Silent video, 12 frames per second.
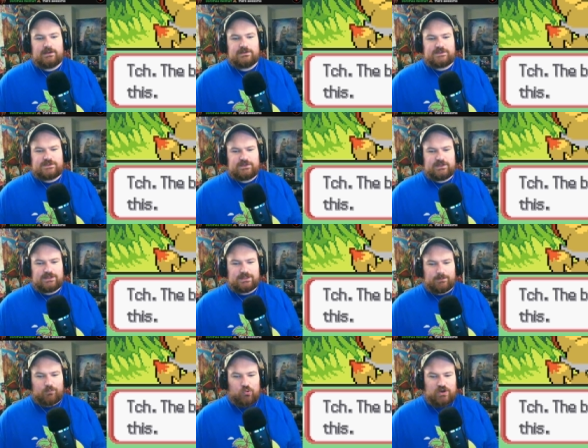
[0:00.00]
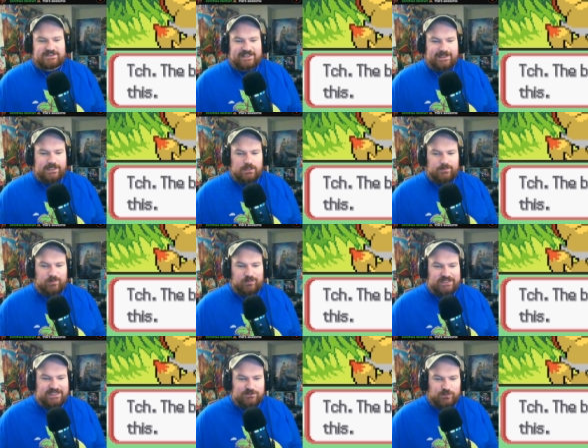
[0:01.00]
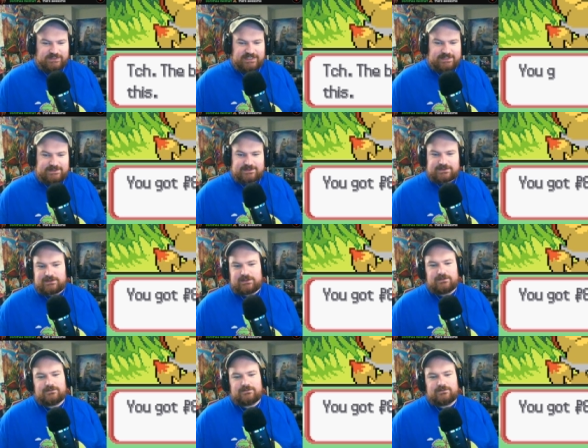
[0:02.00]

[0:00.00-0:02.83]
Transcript: Shh, the boss ain't gonna be pleased with this.